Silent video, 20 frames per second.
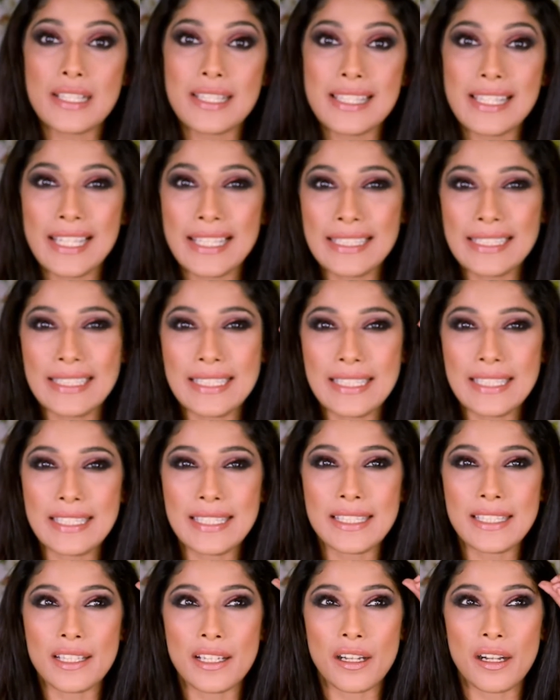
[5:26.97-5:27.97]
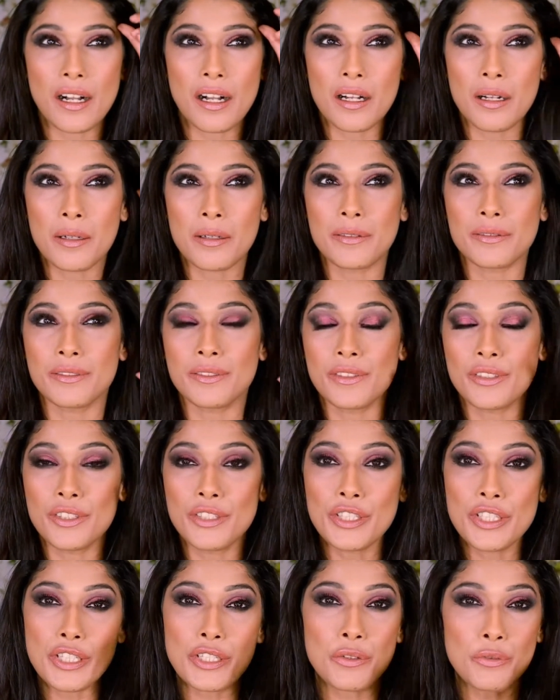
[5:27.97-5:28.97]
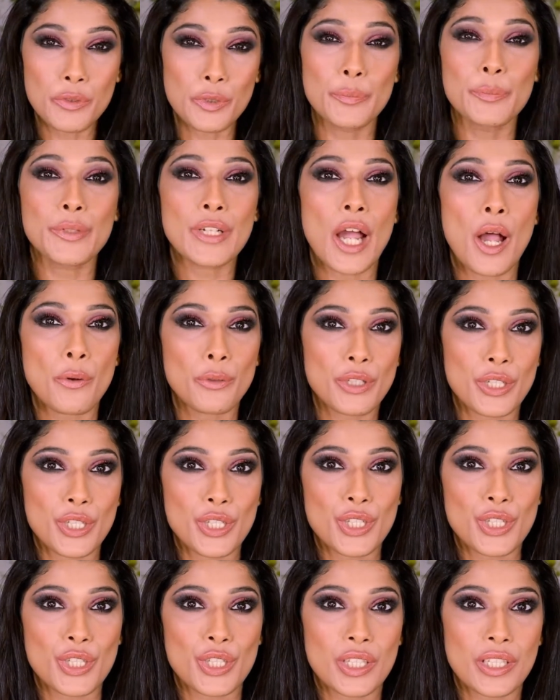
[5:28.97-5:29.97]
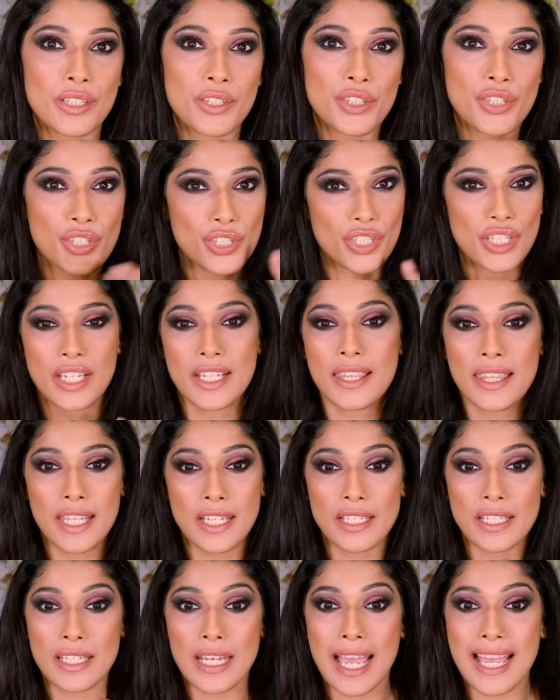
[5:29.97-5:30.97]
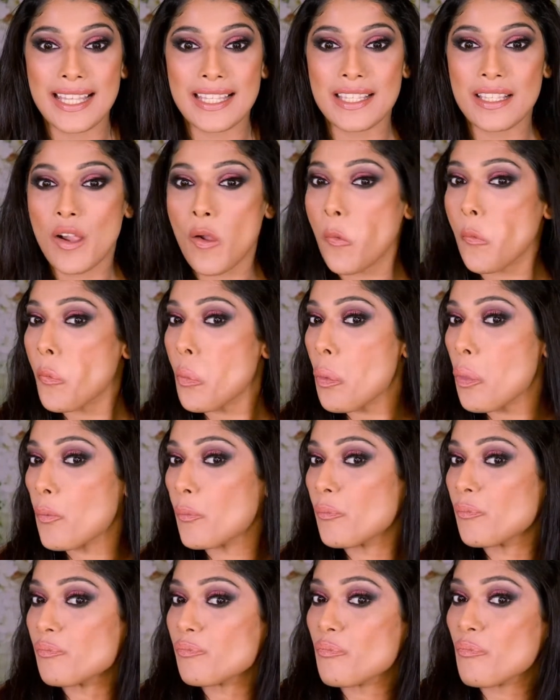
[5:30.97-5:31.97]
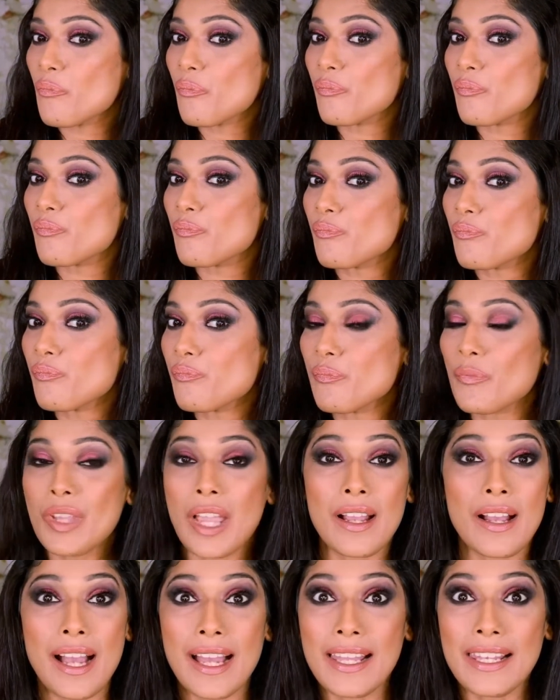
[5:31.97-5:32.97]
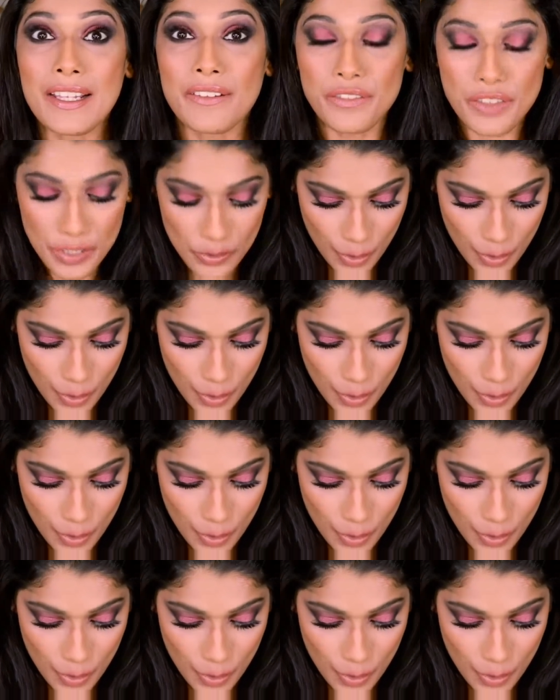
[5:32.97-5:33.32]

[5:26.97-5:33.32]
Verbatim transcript: slightly uh, nude brownish shade that it adds. Mm, I love this